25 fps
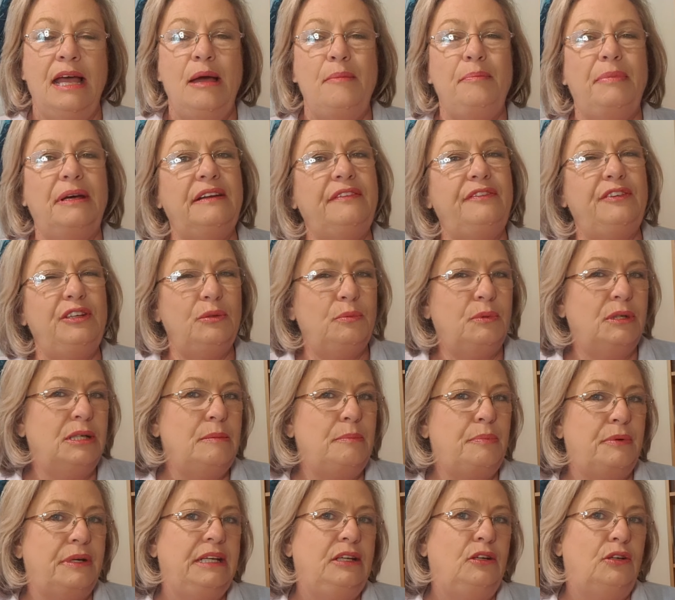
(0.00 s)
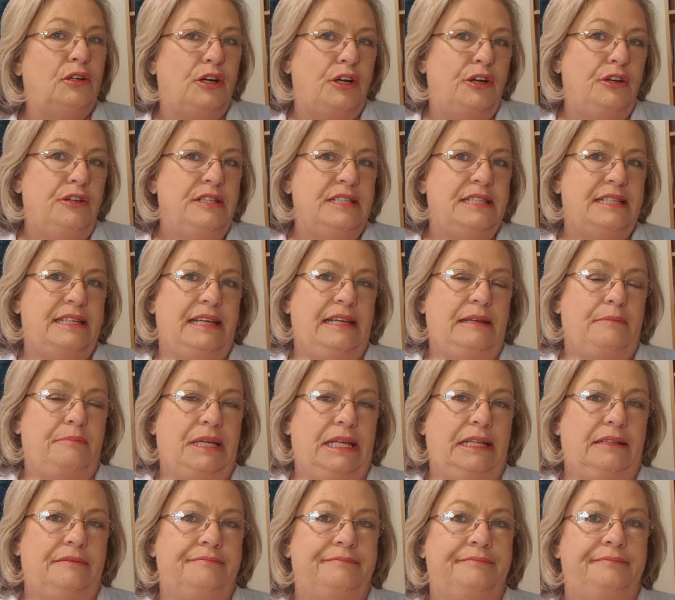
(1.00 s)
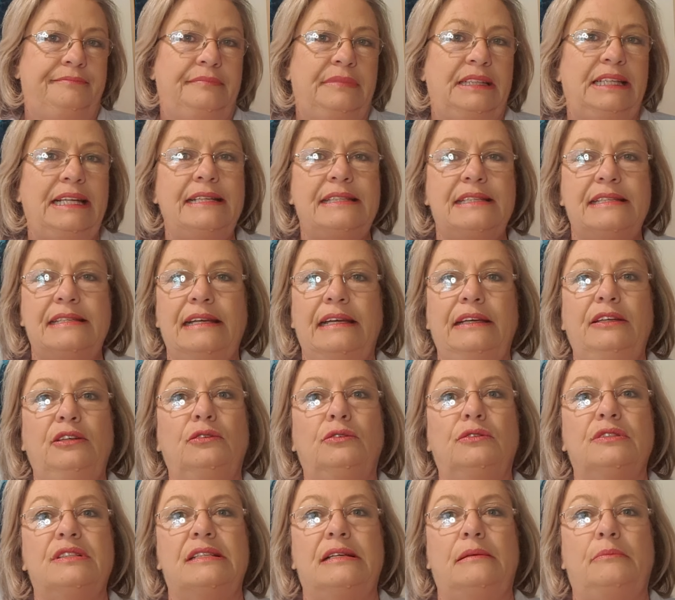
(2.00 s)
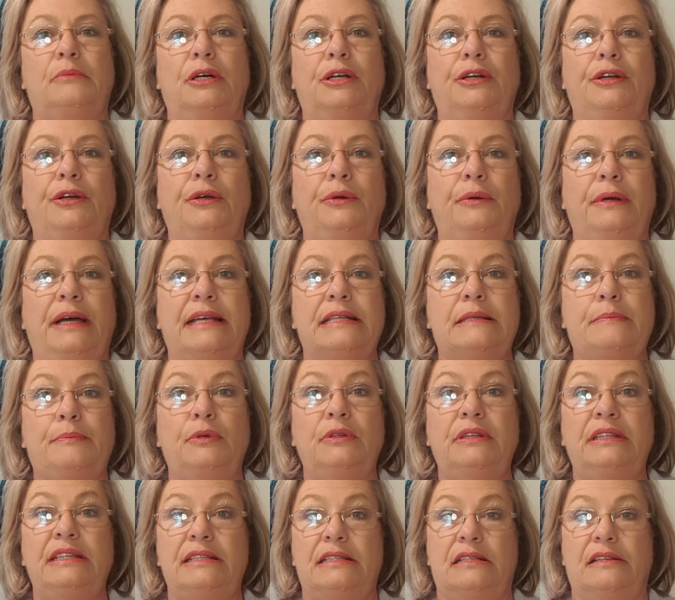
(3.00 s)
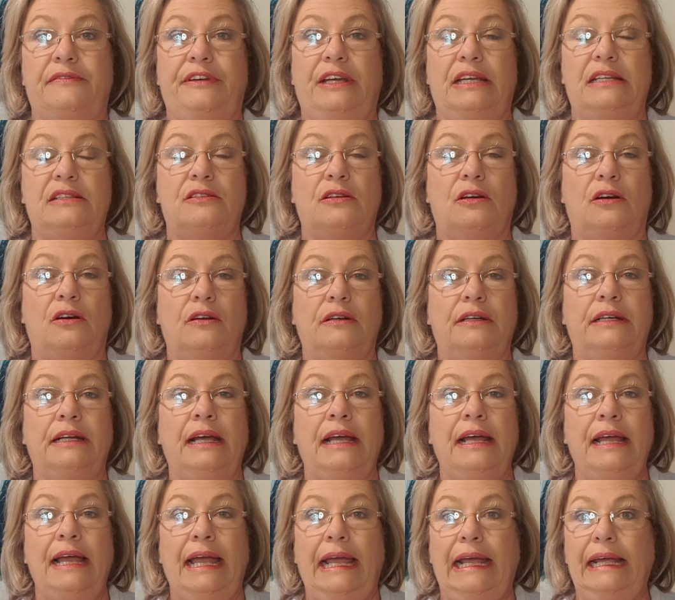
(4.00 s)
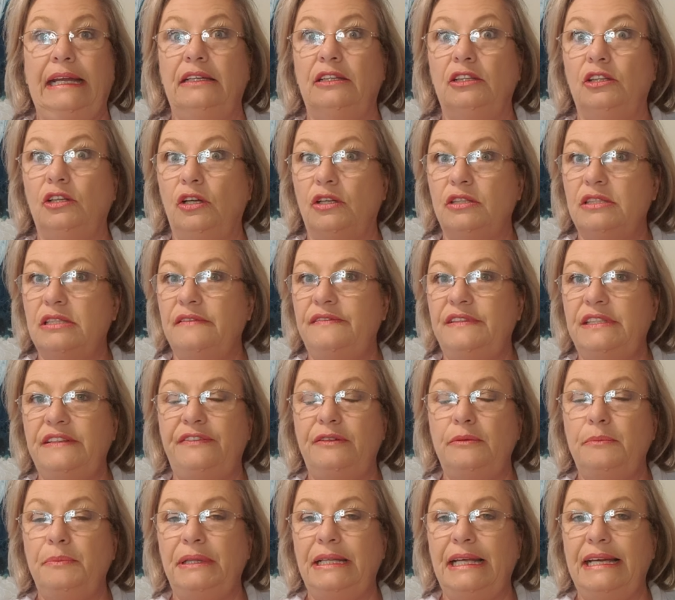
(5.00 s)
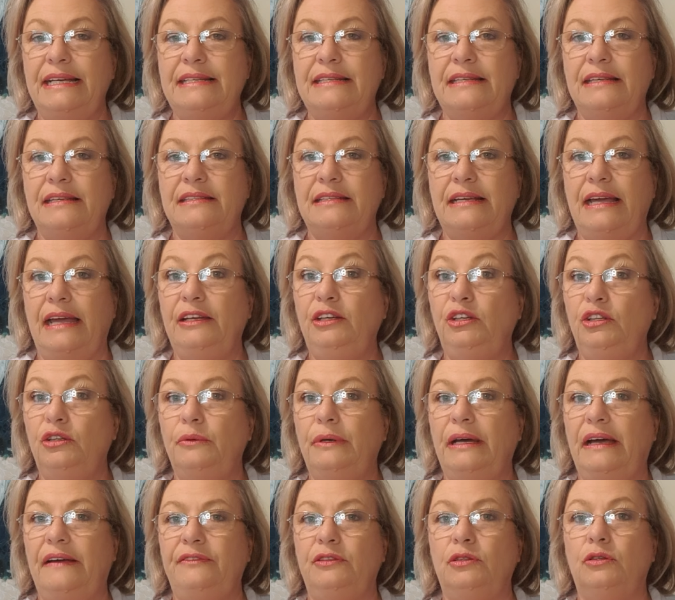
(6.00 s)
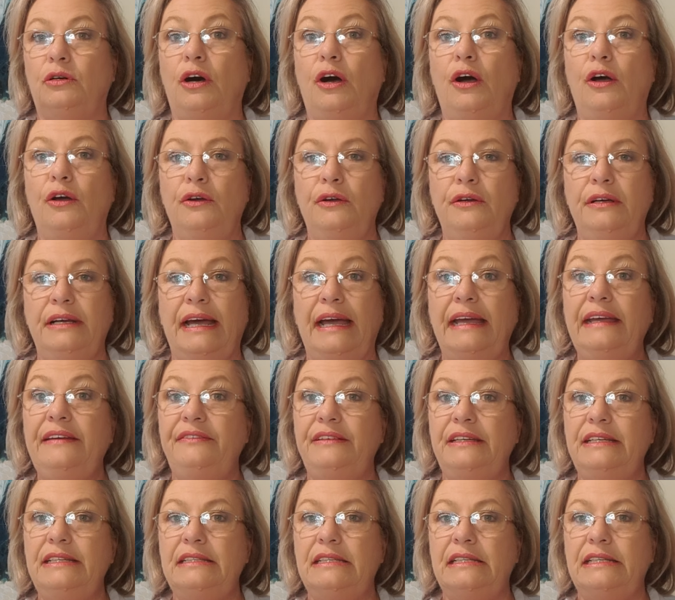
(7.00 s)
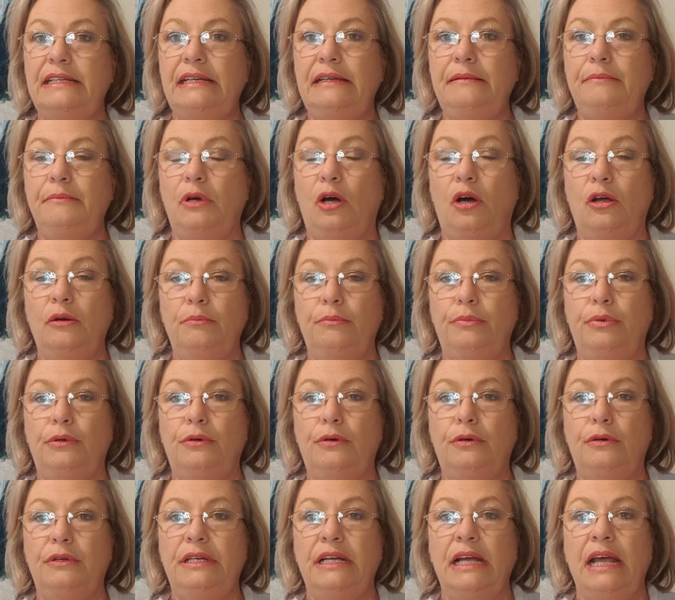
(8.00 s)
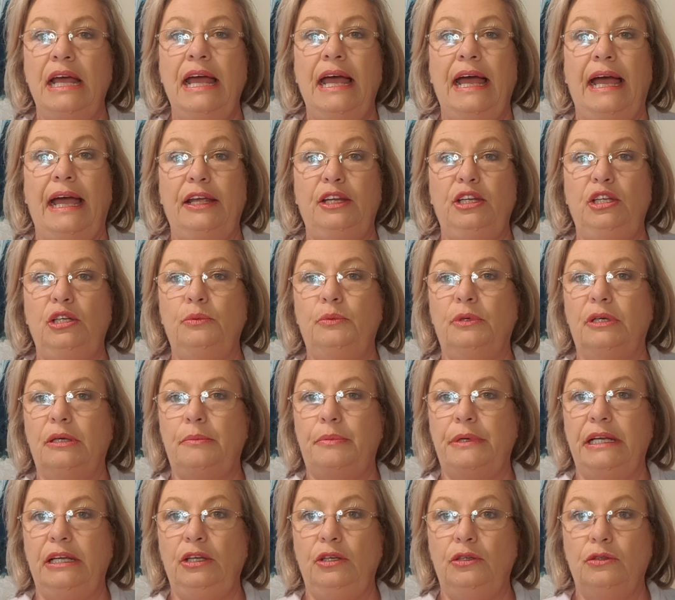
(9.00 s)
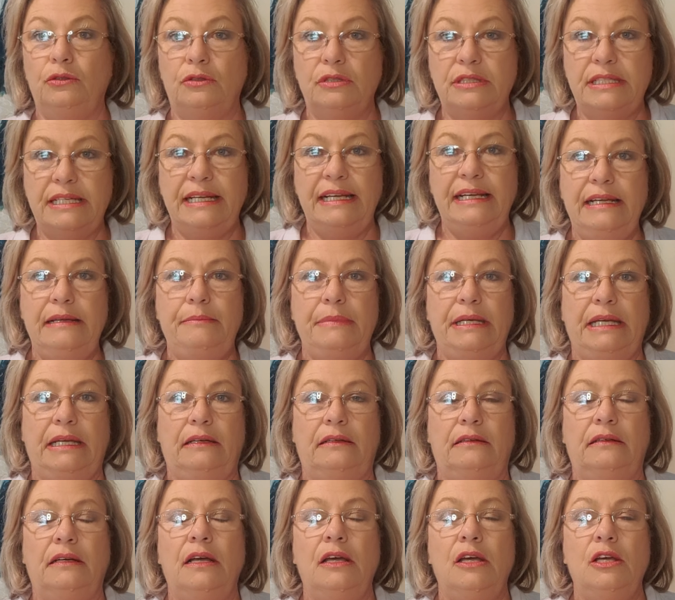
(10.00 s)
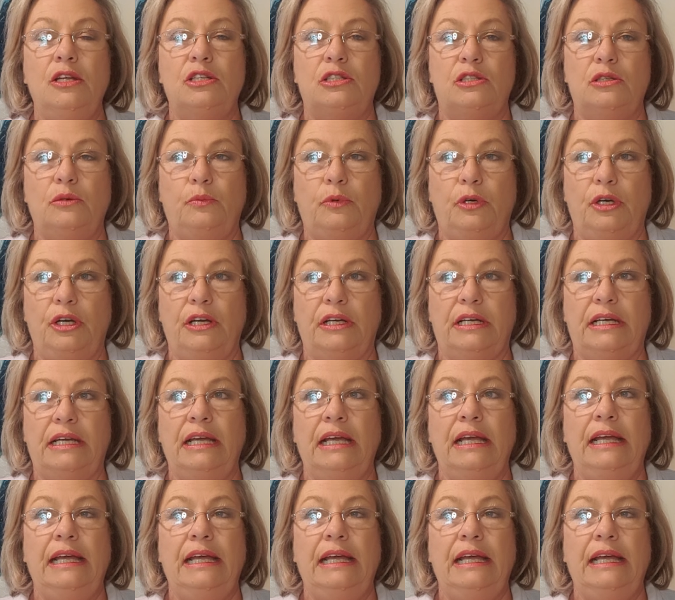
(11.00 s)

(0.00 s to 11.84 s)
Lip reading: But if you want to bring your own team in, let's say you're someone who has put this event on in lots of different places and you have your own AV team on board and you want to bring your team in to work